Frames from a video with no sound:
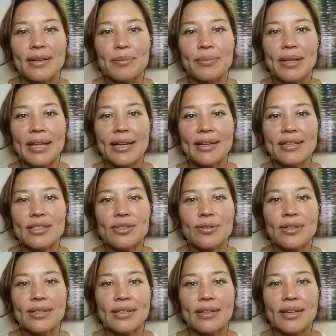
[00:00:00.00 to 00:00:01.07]
I'm planning on
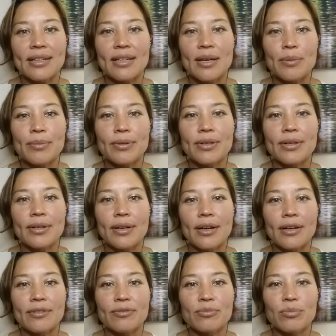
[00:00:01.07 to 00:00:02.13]
doing a number
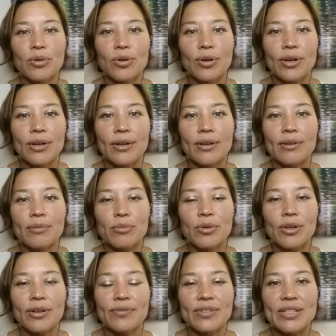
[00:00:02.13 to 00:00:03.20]
of
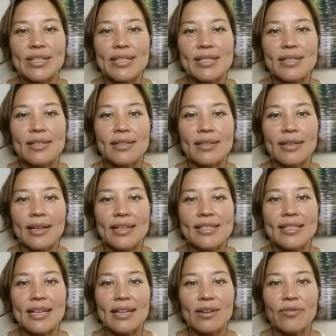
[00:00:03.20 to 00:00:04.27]
more of these
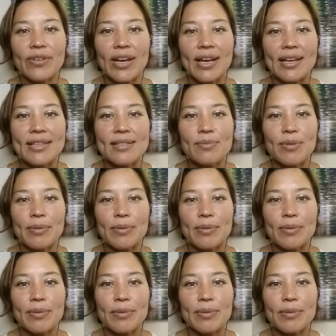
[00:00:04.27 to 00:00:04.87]
extended fasts,